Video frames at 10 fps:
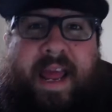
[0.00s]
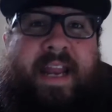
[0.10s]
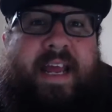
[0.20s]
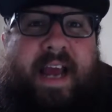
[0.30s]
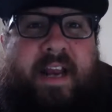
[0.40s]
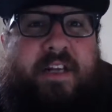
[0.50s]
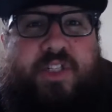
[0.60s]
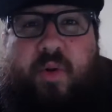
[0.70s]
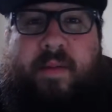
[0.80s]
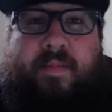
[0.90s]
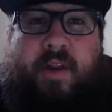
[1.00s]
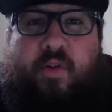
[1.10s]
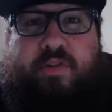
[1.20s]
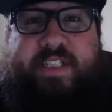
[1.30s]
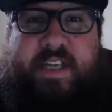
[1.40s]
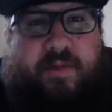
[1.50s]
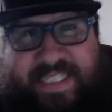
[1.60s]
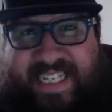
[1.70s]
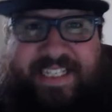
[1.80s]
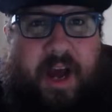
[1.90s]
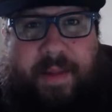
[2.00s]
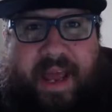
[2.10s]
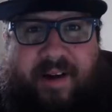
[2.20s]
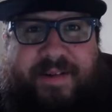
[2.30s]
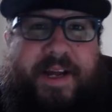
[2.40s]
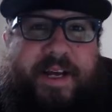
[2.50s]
and then kind of show them the new series that's coming out.